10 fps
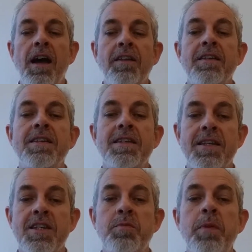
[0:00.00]
And this is
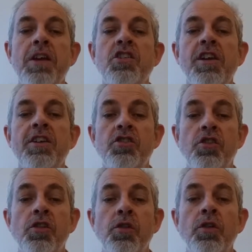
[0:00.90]
especially
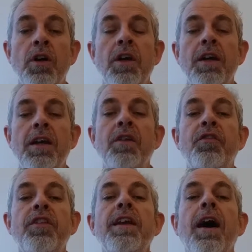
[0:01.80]
true
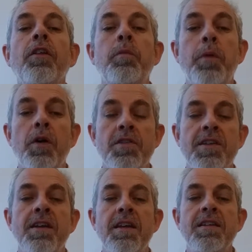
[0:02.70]
if the other
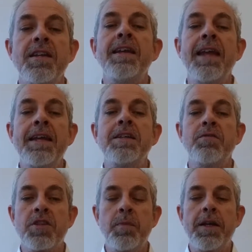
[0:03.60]
person is a
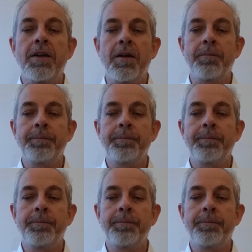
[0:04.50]
native speaker.